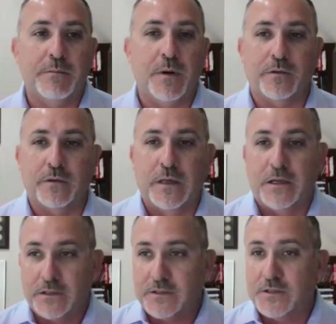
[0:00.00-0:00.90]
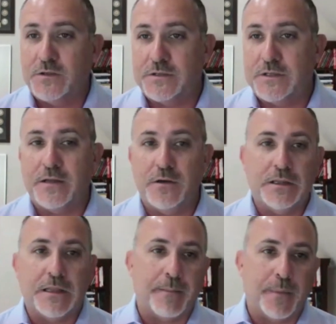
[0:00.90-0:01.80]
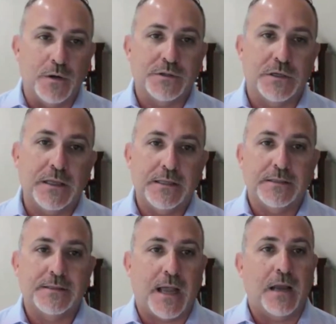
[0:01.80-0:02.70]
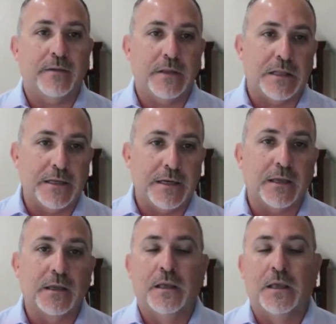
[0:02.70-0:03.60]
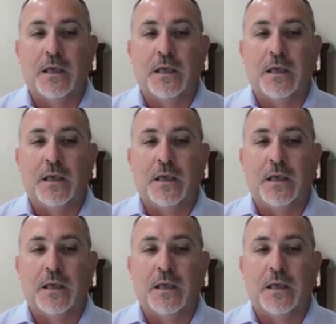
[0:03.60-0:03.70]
both. Just as you said, you need that person inside of the clinic.